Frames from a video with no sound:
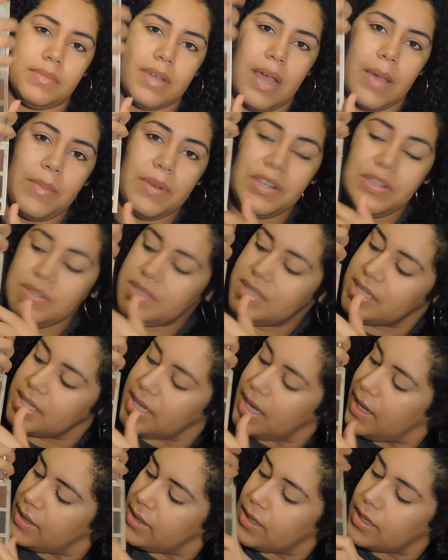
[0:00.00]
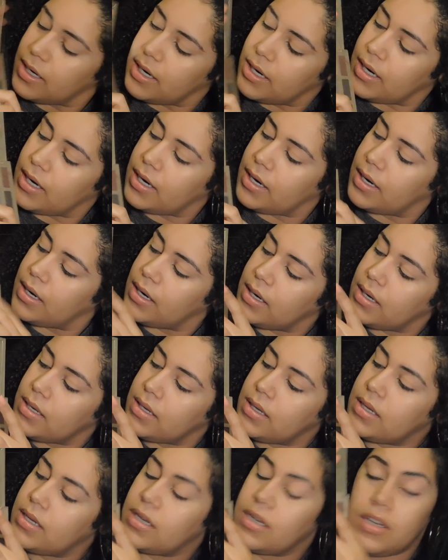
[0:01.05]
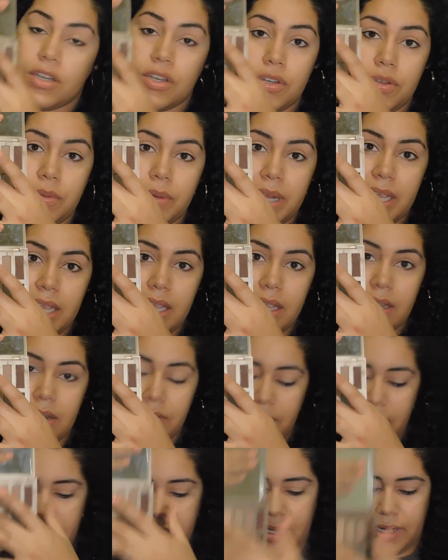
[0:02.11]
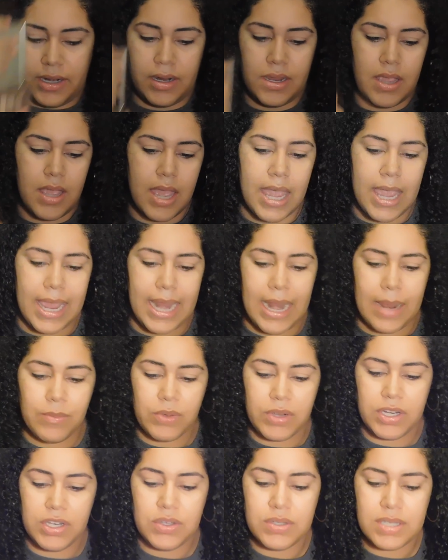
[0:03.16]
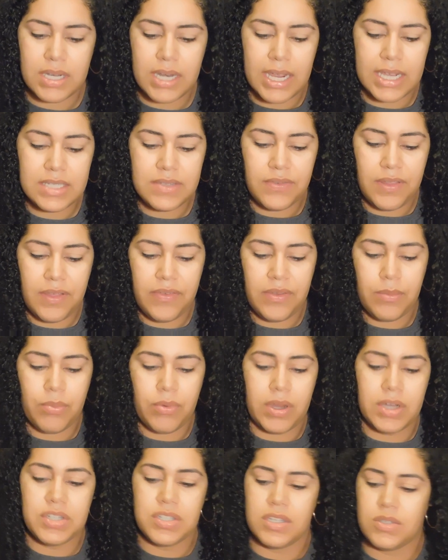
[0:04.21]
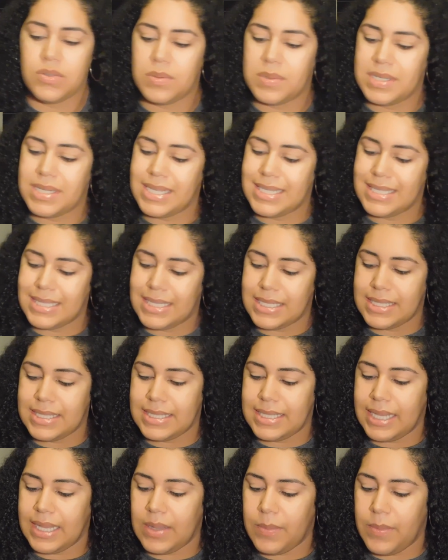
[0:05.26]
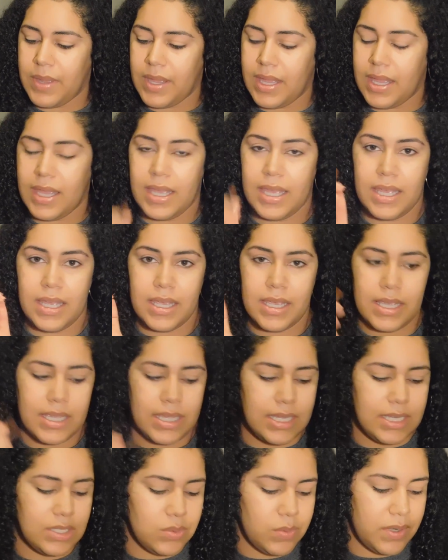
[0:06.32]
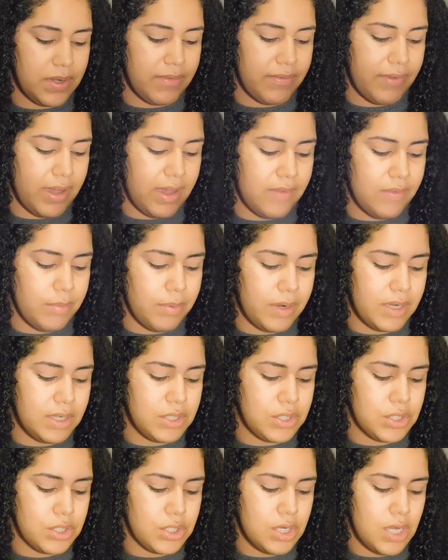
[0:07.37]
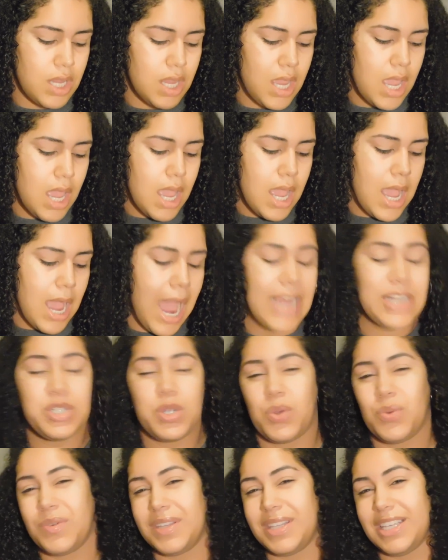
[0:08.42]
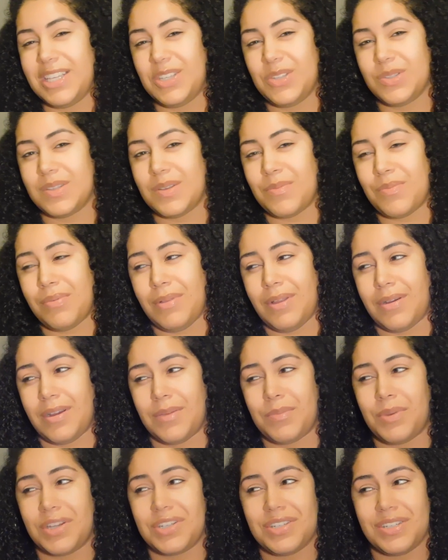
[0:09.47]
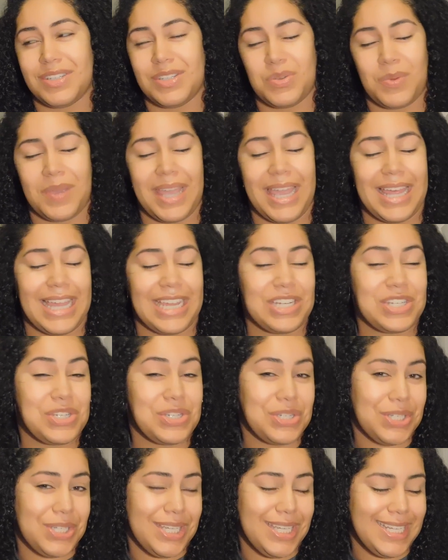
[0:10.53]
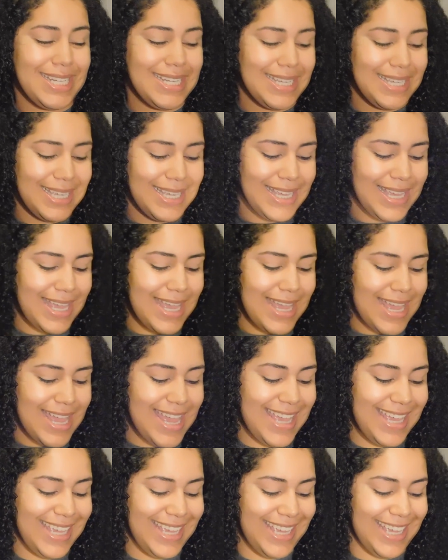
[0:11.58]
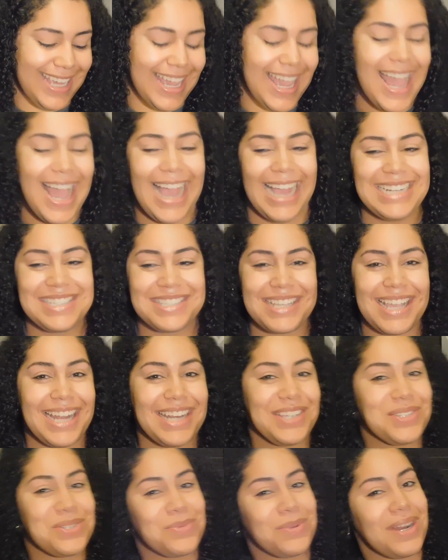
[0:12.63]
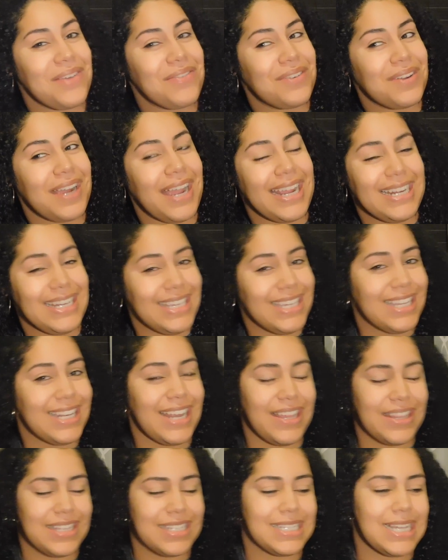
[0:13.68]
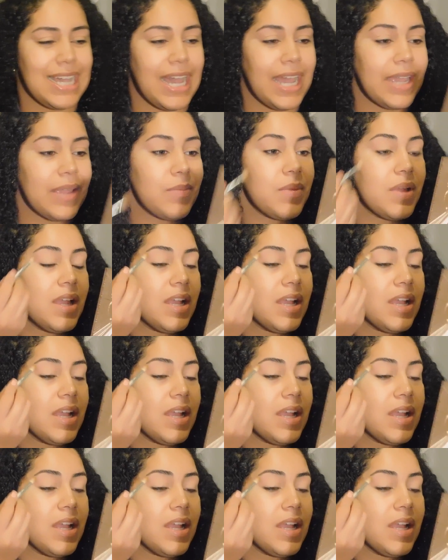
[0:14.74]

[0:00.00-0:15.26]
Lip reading: I'm going to use the color Nudie right here. And I'm going to use a nice fluffy brush. This one is the Sigma E25 brush. I don't really use brushes the way I should. I just kind of use whatever I need at the time.